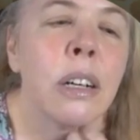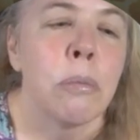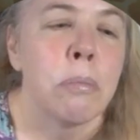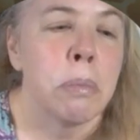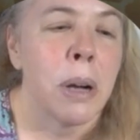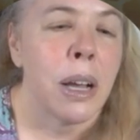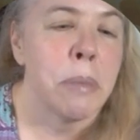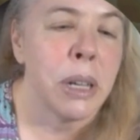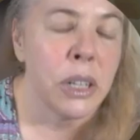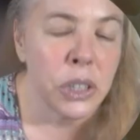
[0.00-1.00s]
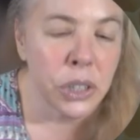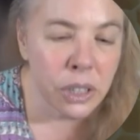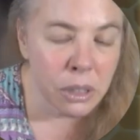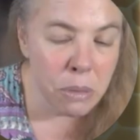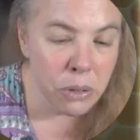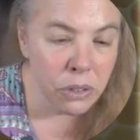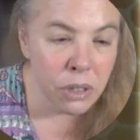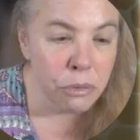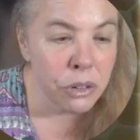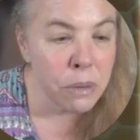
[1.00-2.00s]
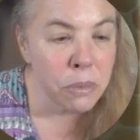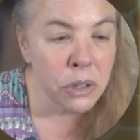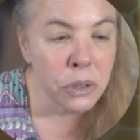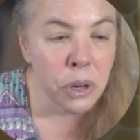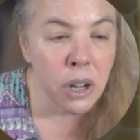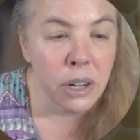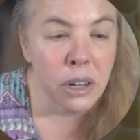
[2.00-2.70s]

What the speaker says: by making sure that most of the frames are drawn,